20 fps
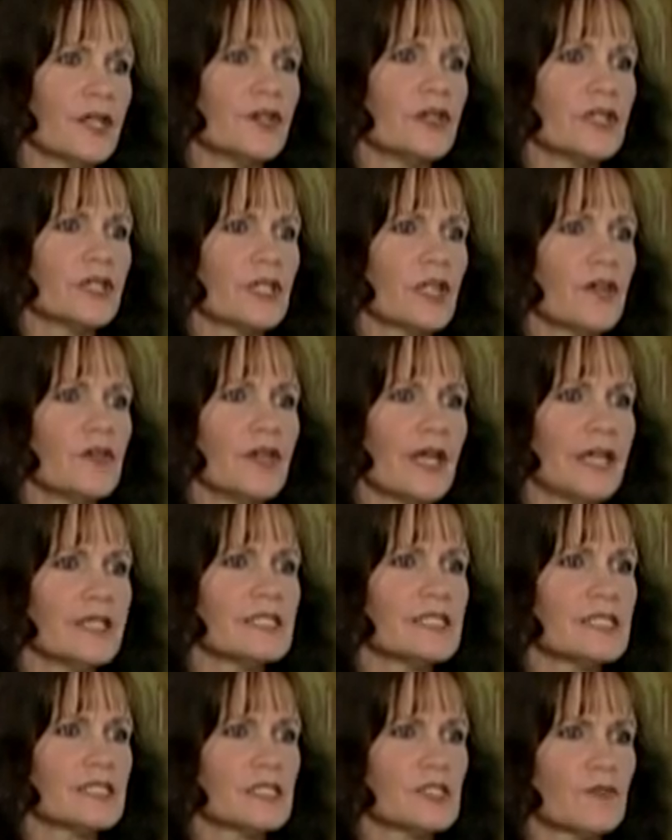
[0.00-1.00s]
area code
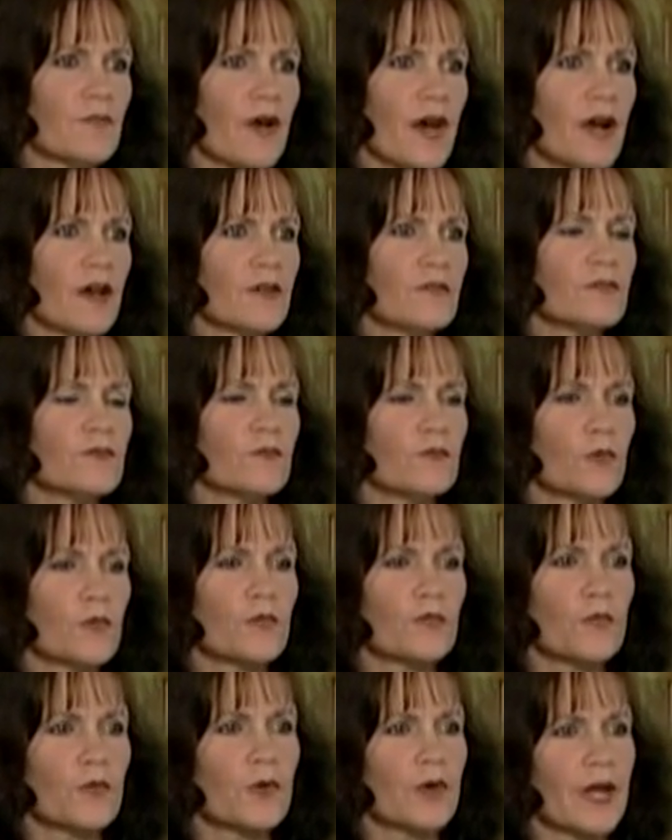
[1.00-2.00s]

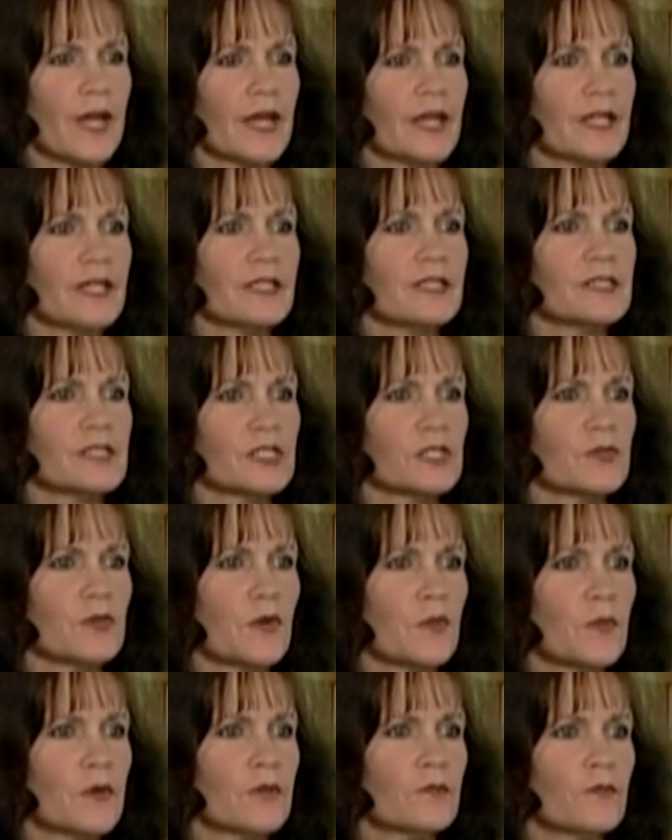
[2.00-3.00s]

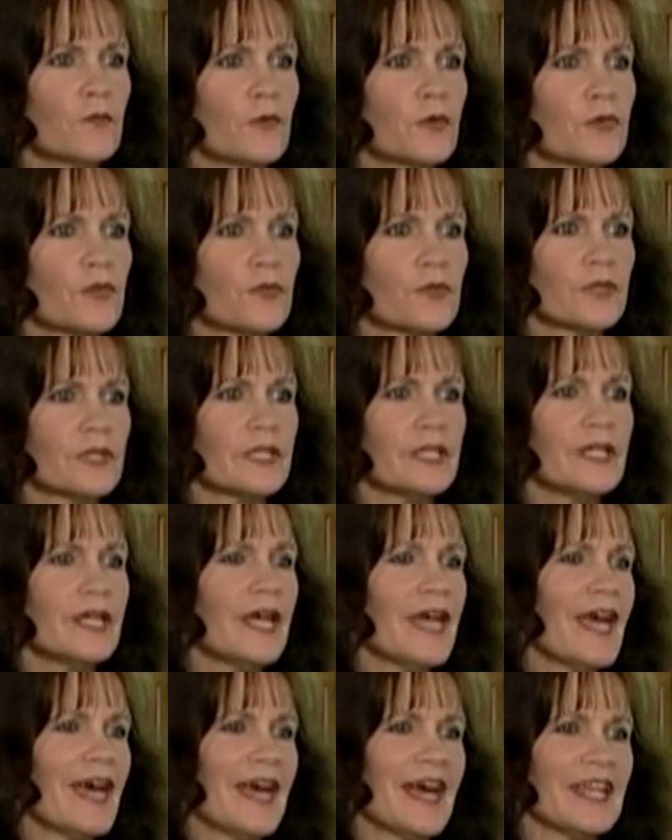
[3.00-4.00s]
865-448-0143,
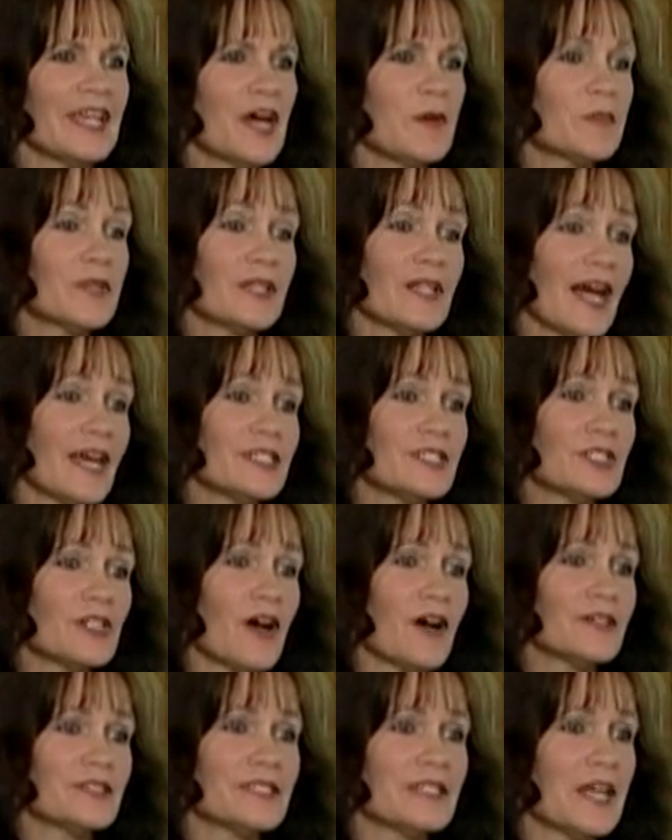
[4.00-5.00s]
and I'll be glad to
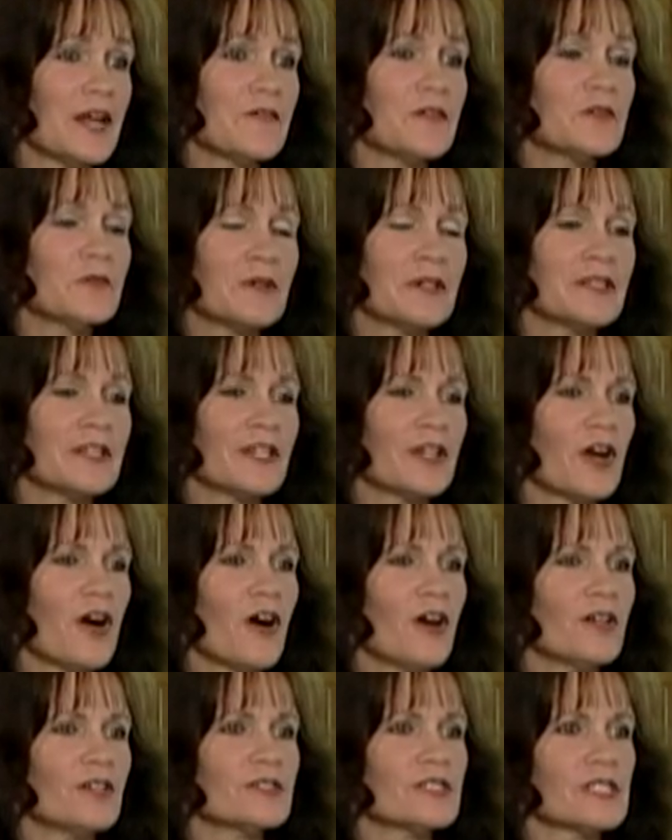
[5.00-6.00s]
talk to everyone that
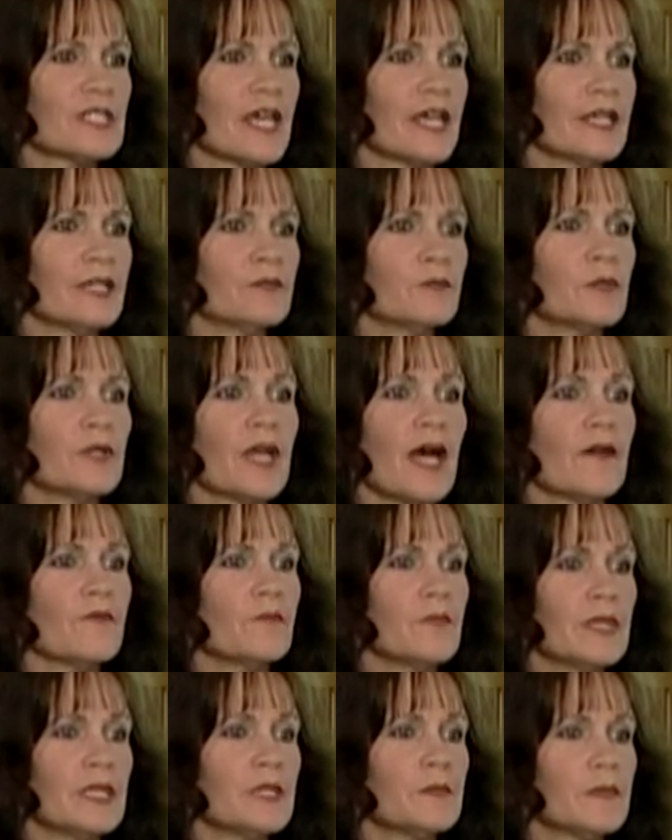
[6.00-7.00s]
calls. And we have
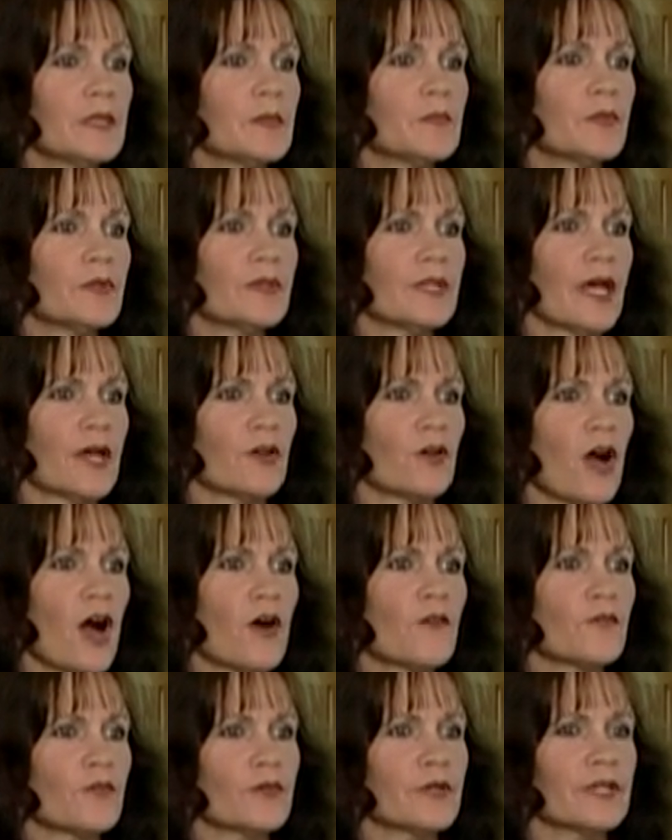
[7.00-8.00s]
many people that are
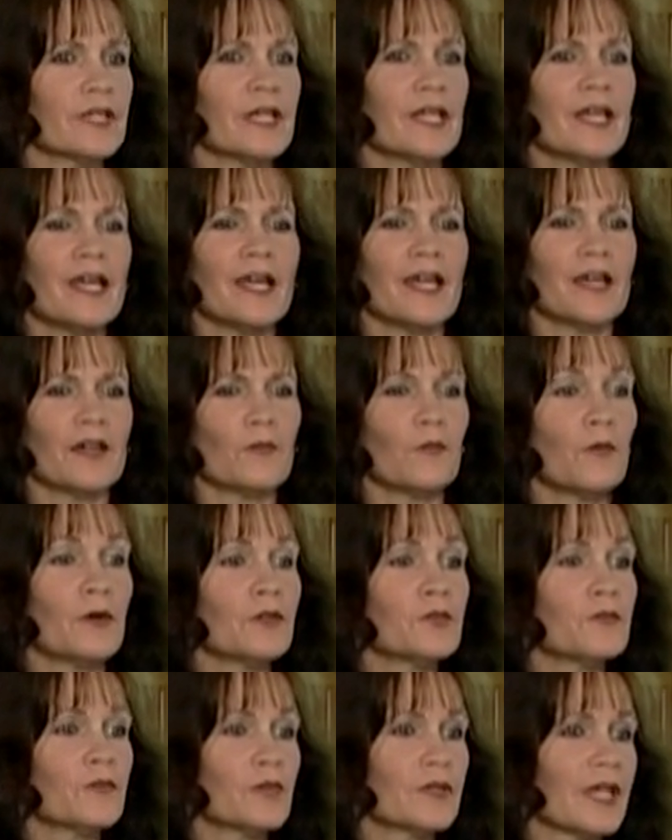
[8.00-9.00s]
offering
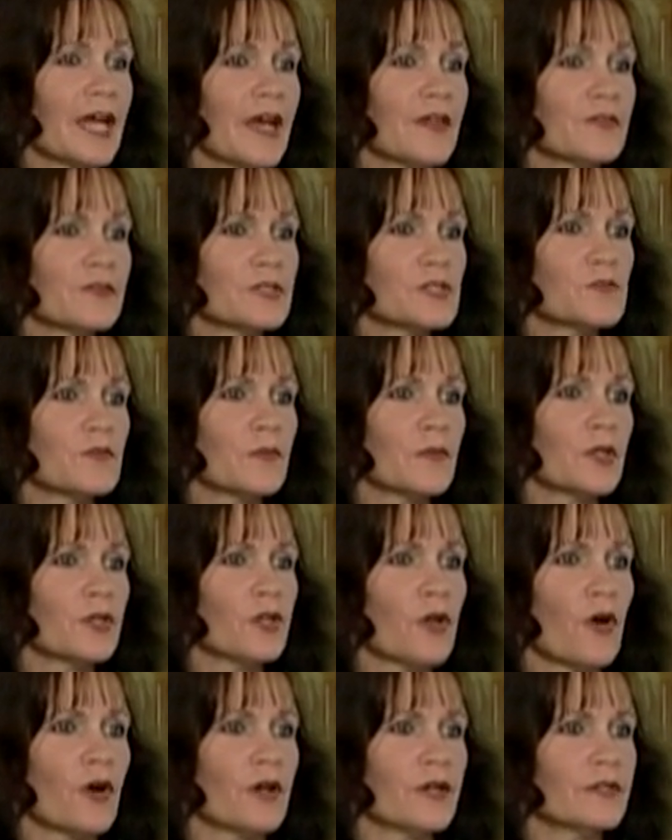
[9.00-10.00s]
wonderful gatherings from their
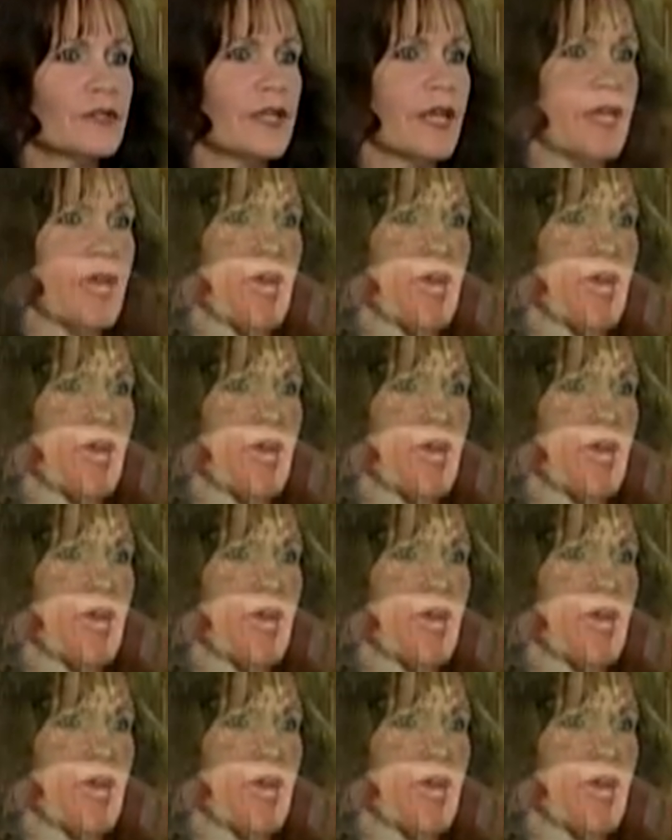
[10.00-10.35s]
yard. They